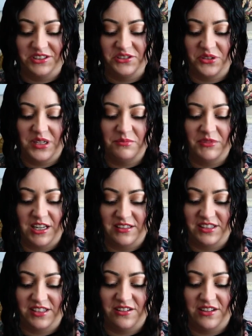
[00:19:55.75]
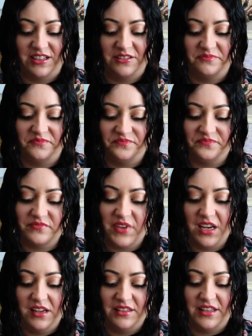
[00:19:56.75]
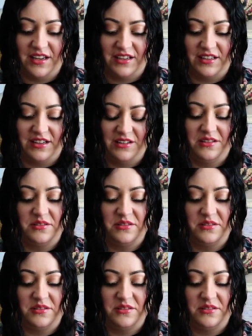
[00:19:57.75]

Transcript: a dream last night that